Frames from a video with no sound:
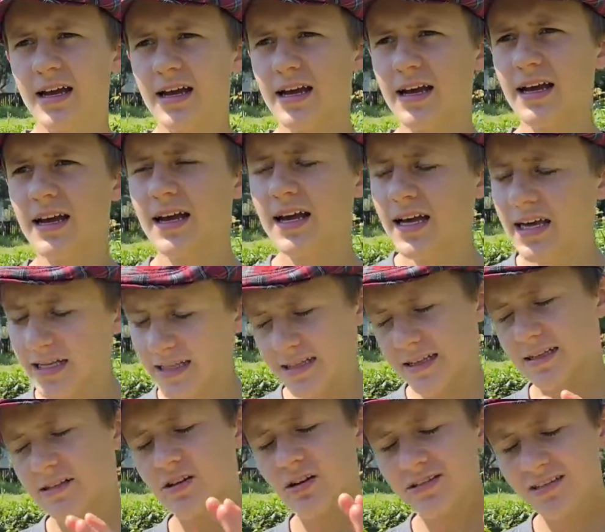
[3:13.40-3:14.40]

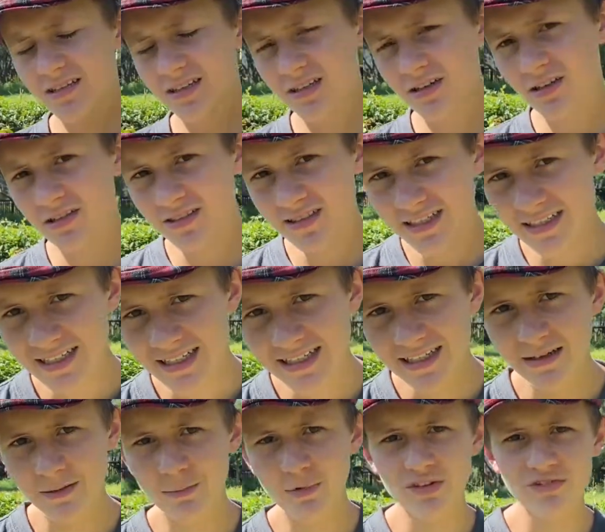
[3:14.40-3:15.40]
The concertina
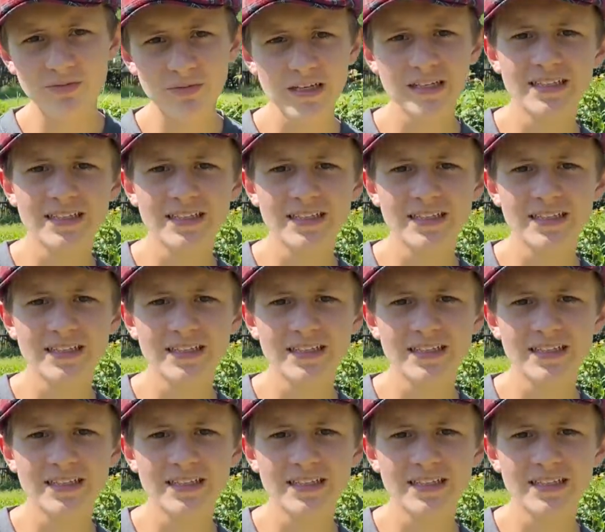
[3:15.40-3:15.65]
movement